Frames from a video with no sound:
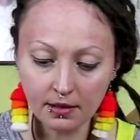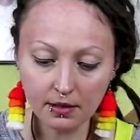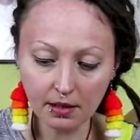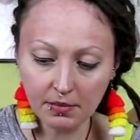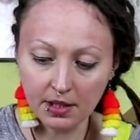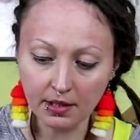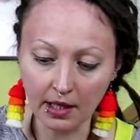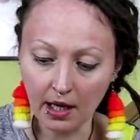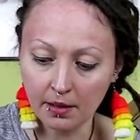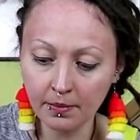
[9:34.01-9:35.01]
in the
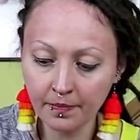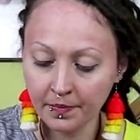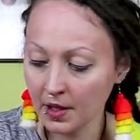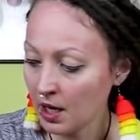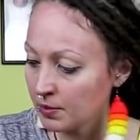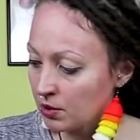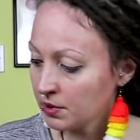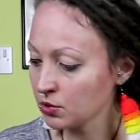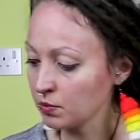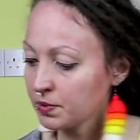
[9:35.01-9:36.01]
meantime, I'm
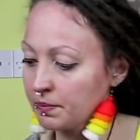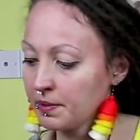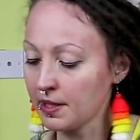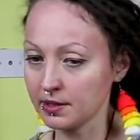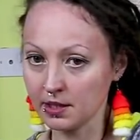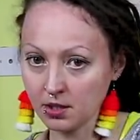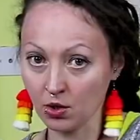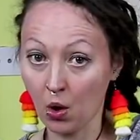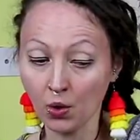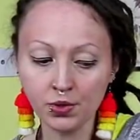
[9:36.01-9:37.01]
going to prepare the
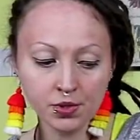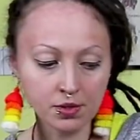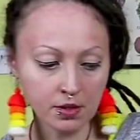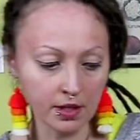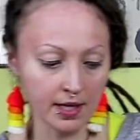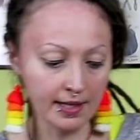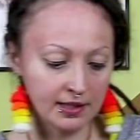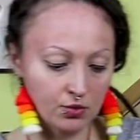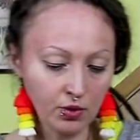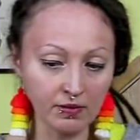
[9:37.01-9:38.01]
sauce
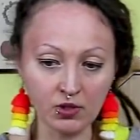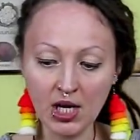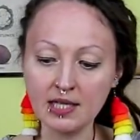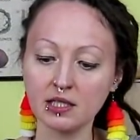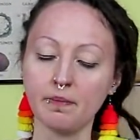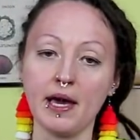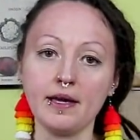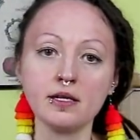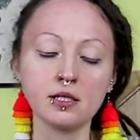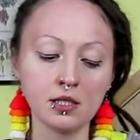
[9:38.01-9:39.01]
that we've just
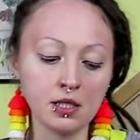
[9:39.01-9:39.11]
made.